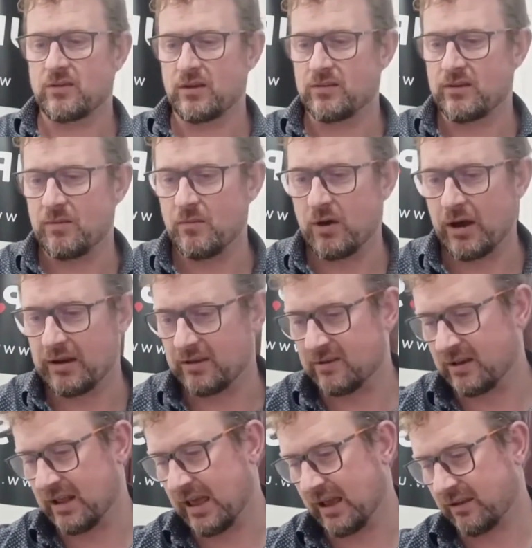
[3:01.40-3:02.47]
you can see mine is
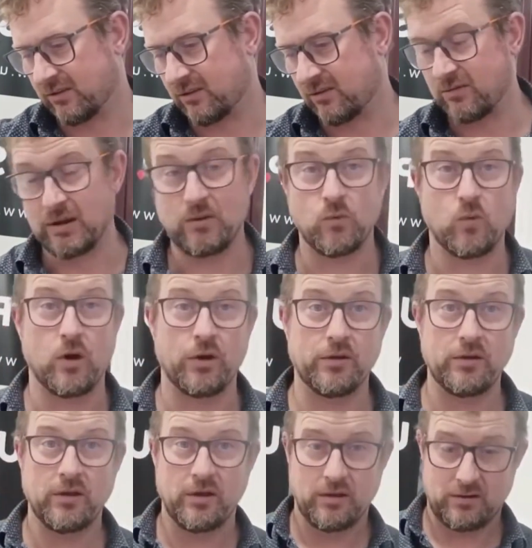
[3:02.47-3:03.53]
an
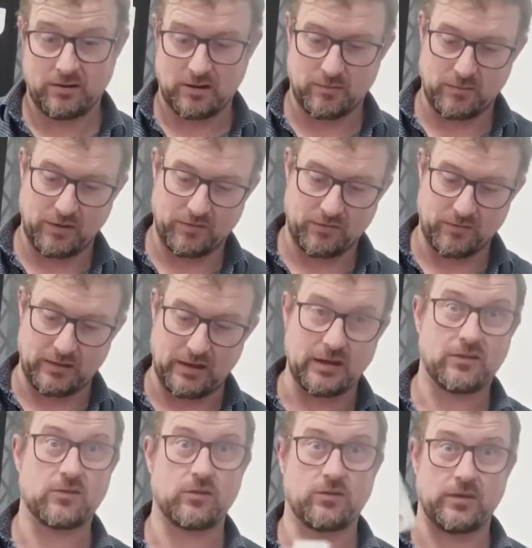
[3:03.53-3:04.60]
X31 number from the year
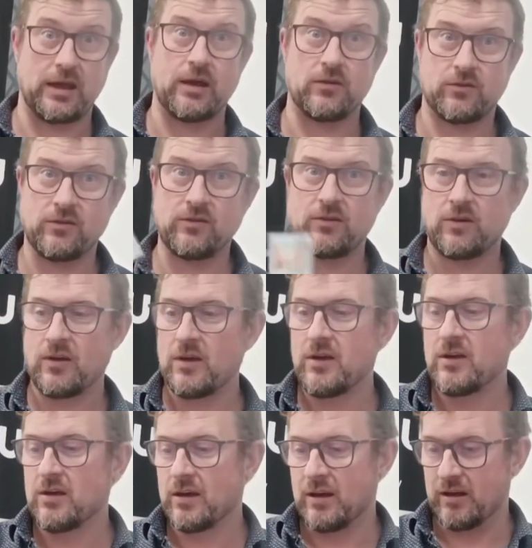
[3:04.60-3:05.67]
2000.
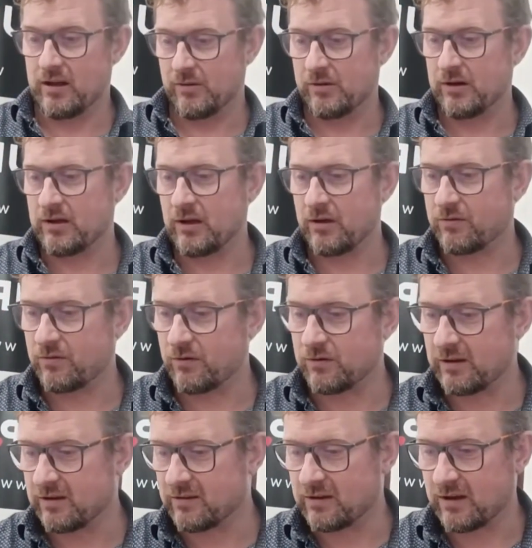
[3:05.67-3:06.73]
I'm going to go through
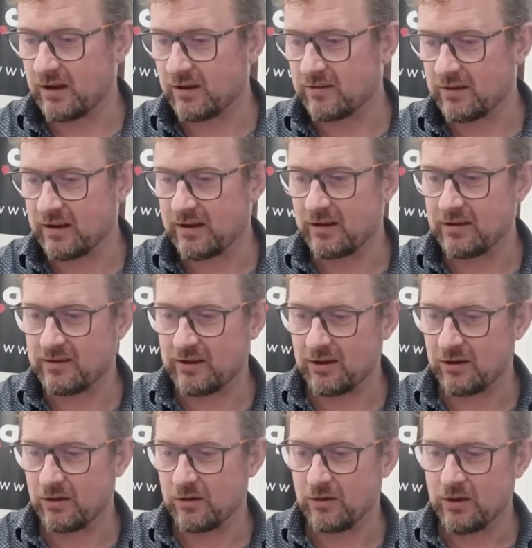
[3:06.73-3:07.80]
these cards here and tell
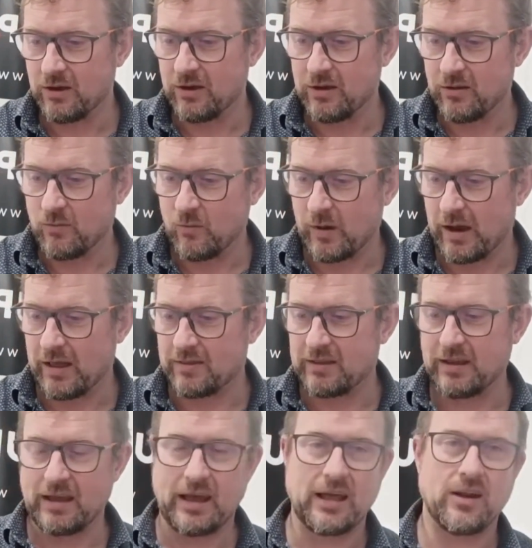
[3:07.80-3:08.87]
you where
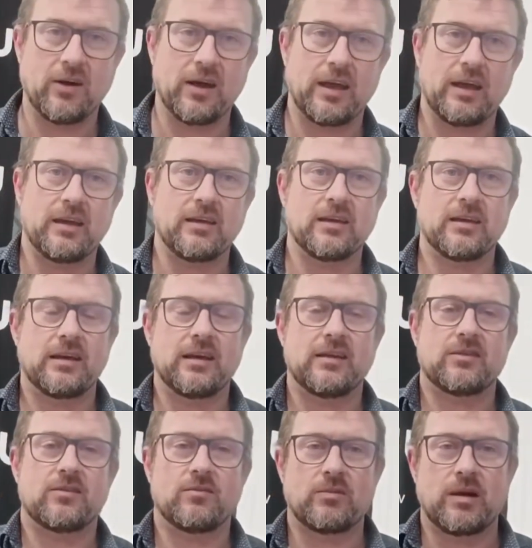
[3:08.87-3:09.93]
the NIE
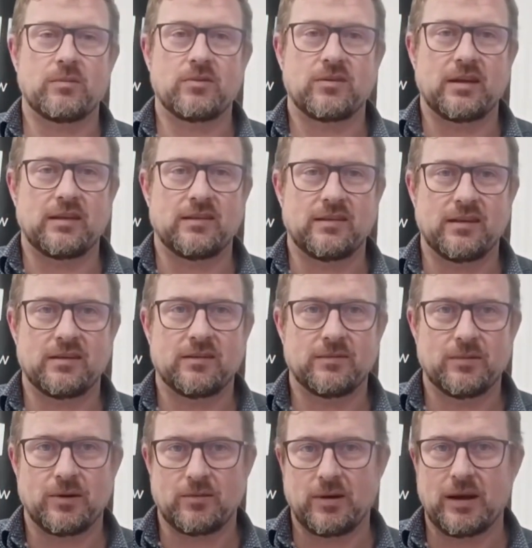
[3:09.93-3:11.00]
is represented.
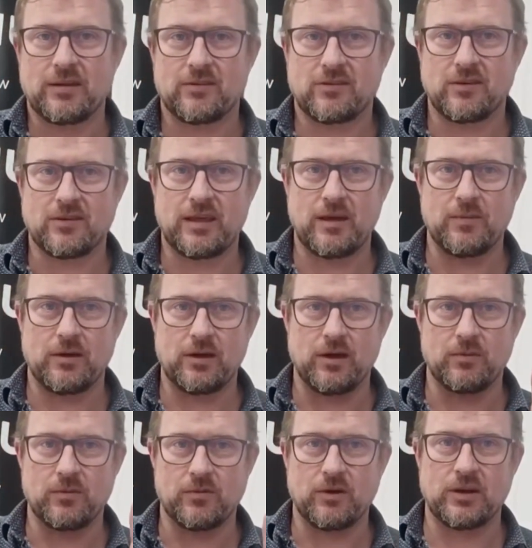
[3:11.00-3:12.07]
All right, so there we go.
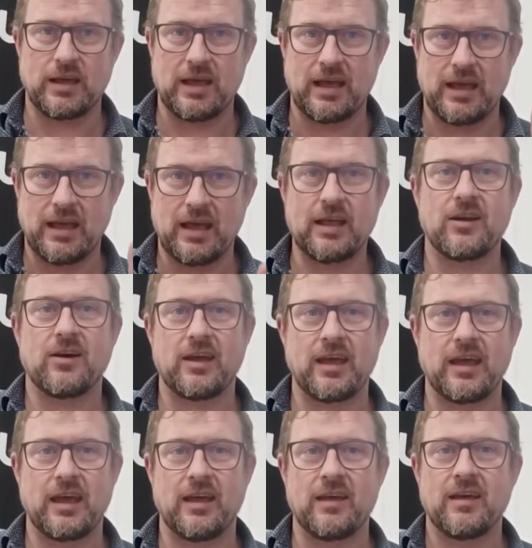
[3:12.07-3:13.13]
We've got it.
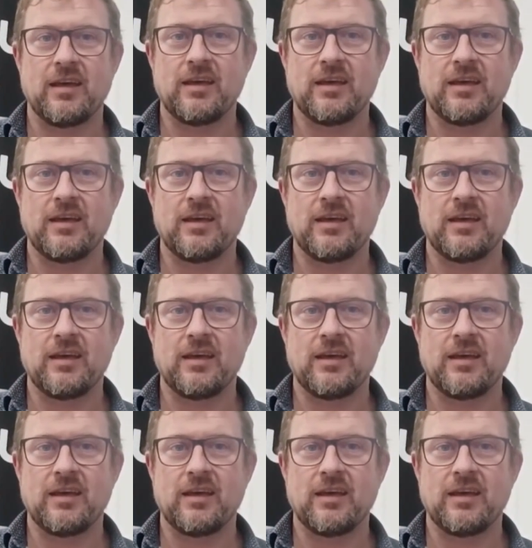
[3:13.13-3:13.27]
NIE